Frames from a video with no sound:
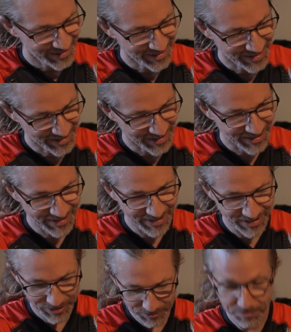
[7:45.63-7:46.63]

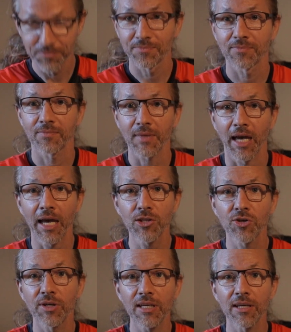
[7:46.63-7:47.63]
And
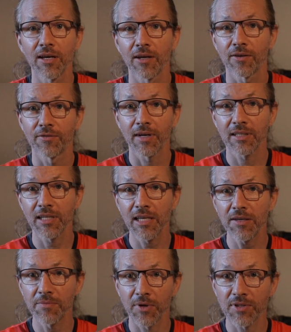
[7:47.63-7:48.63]
actually, when
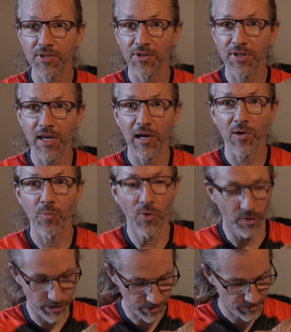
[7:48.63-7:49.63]
he was a young
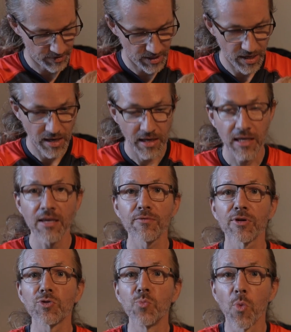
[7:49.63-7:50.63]
boy, he
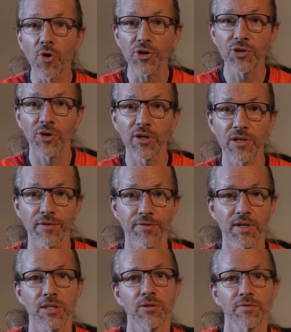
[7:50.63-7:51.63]
was mortally
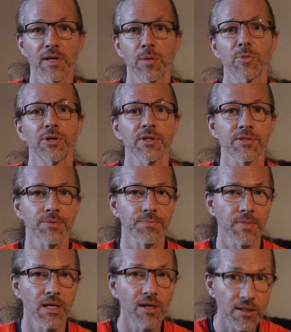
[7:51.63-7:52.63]
afraid of cameras.
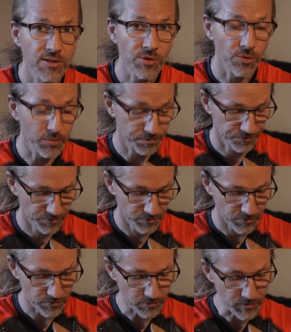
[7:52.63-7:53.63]
So
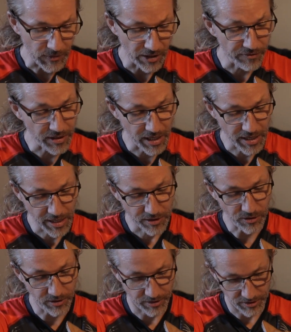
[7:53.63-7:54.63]
when I
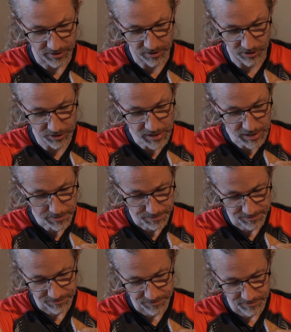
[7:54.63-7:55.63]
had Andy,
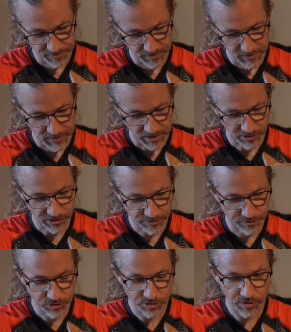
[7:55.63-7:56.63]
our
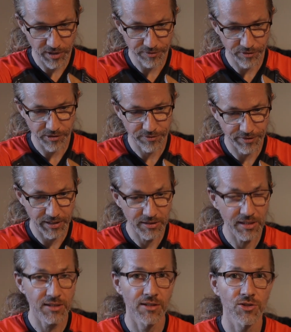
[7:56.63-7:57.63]
photographer
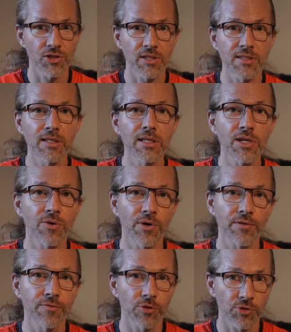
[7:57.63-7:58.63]
friend, she's Lily
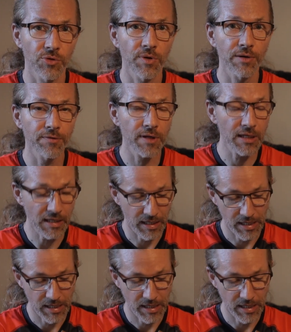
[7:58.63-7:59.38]
Koi Photography,